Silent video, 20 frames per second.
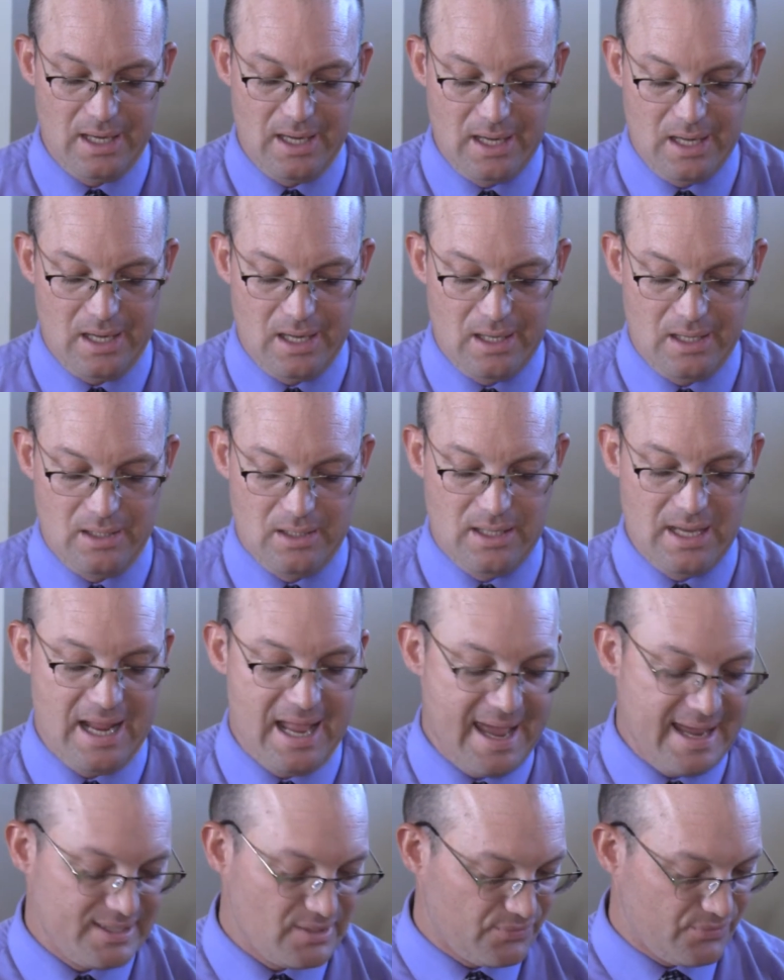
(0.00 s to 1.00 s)
and they
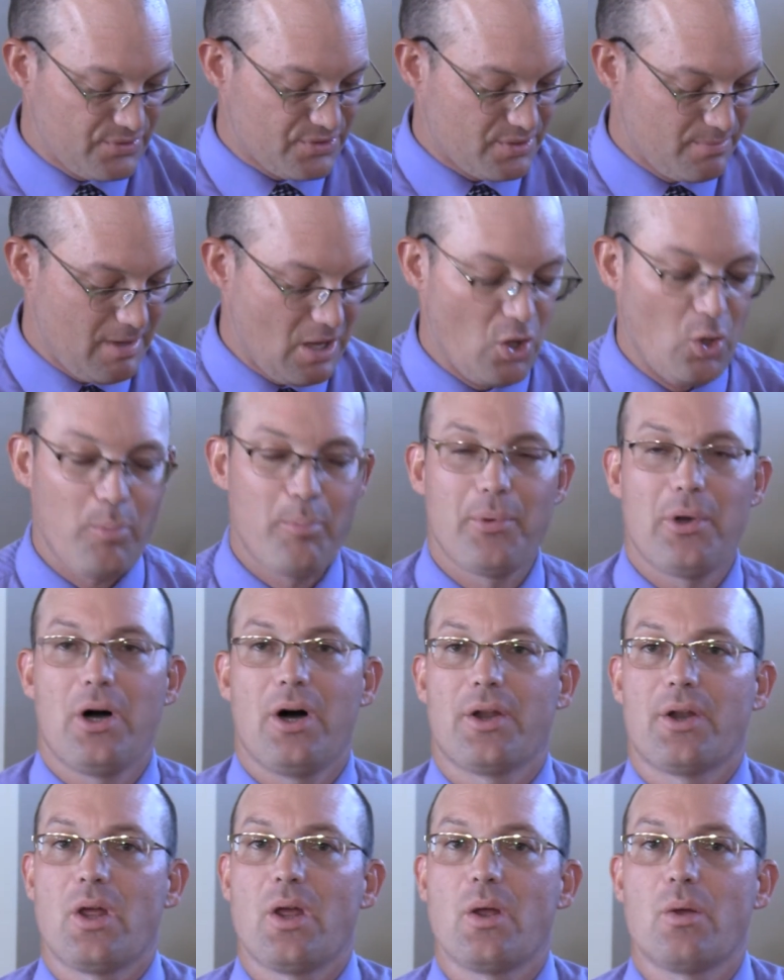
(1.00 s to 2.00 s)
asked for some help
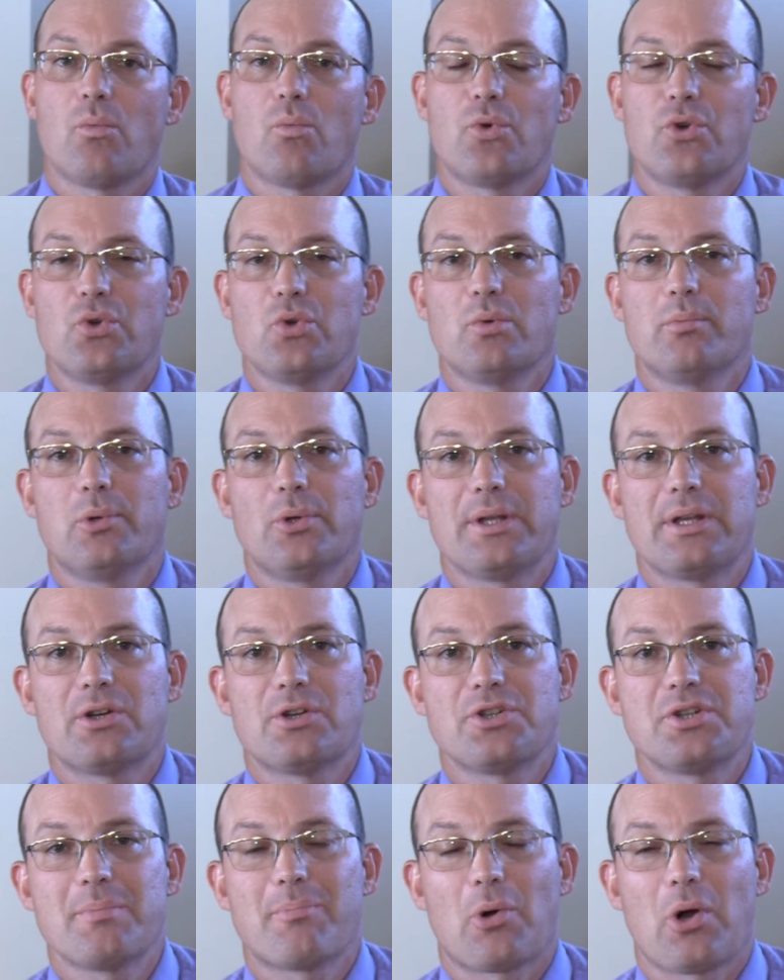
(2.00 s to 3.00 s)
on a renewable
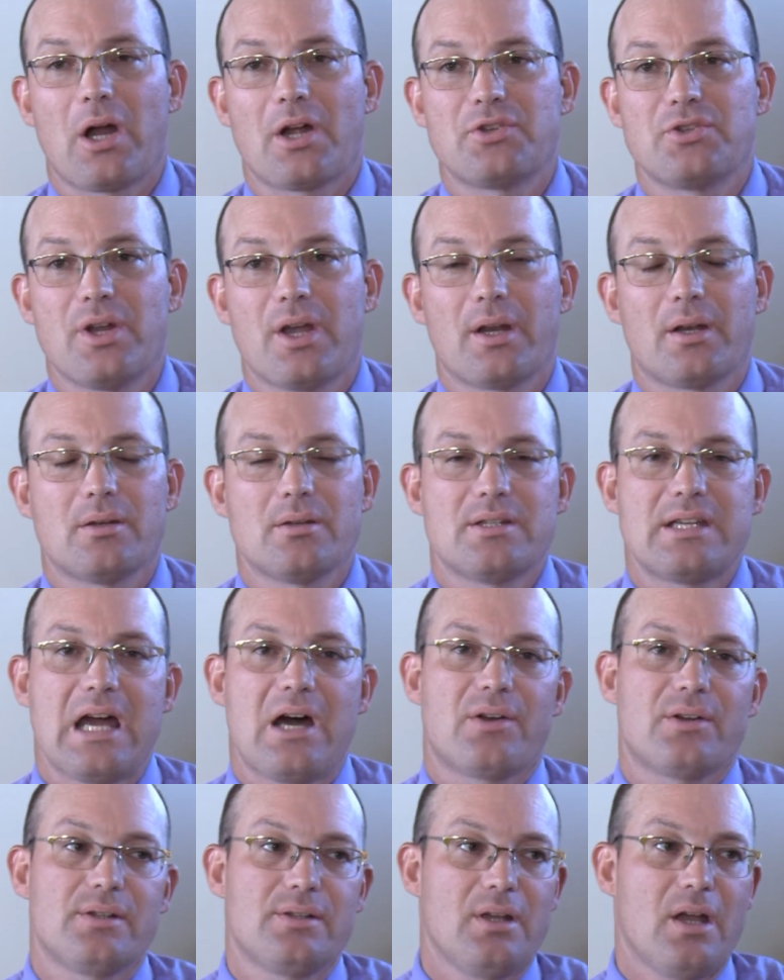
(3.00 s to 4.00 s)
energy project
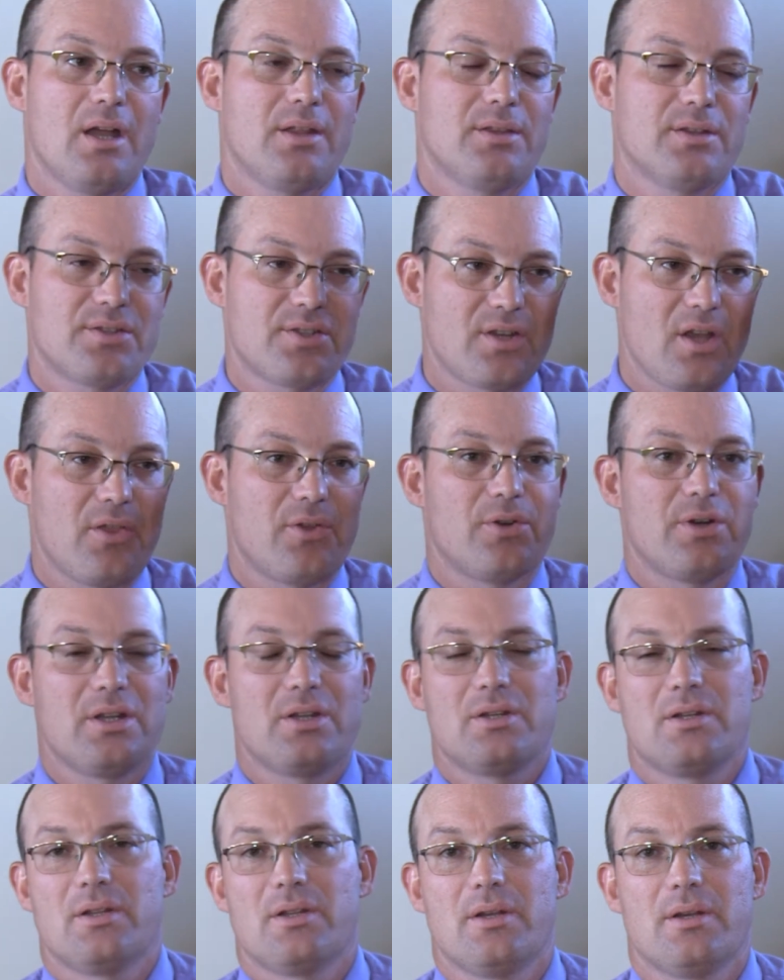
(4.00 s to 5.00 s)
down in, in the southern
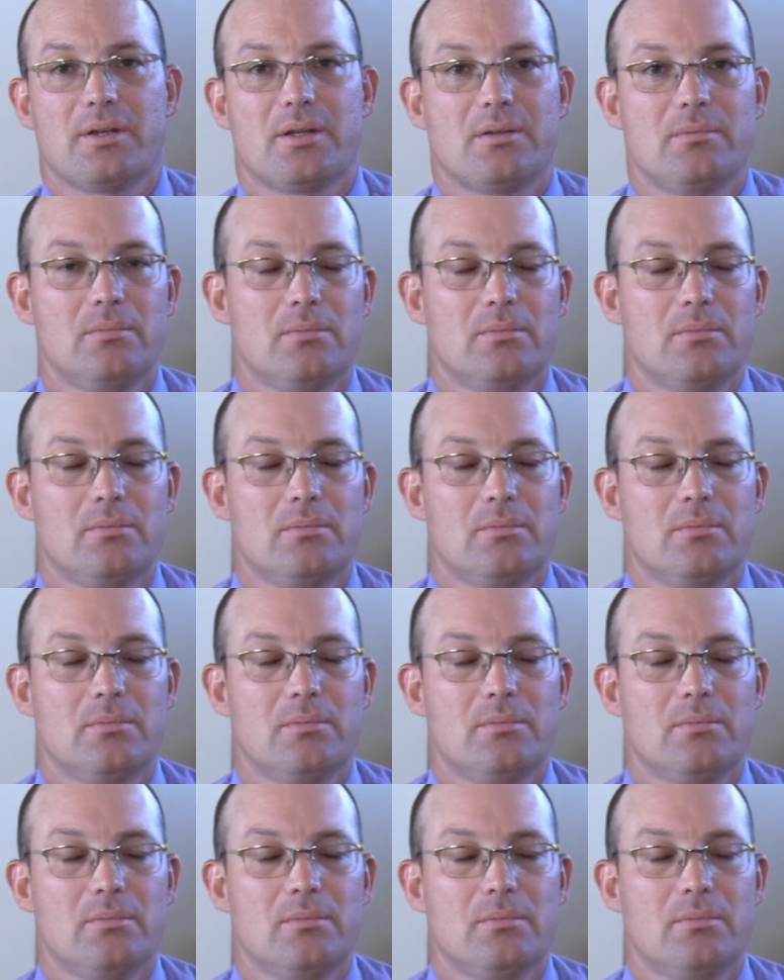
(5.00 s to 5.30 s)
end of the